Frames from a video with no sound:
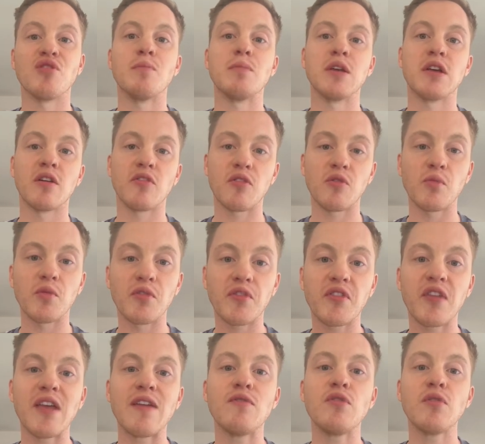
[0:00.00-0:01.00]
because it will
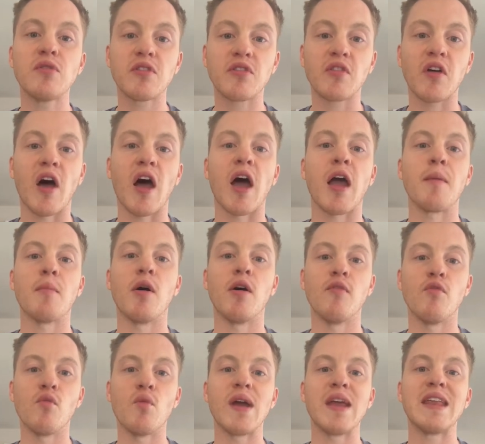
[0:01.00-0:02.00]
save you the time
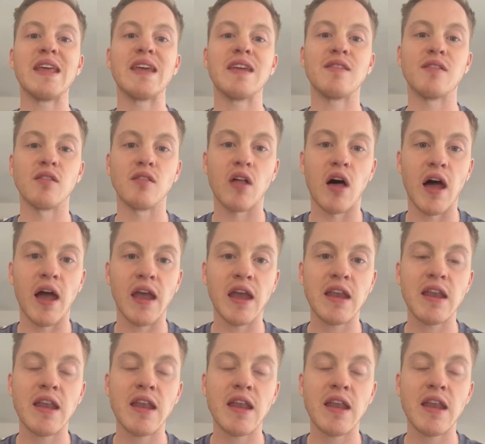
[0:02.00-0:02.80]
of waiting in line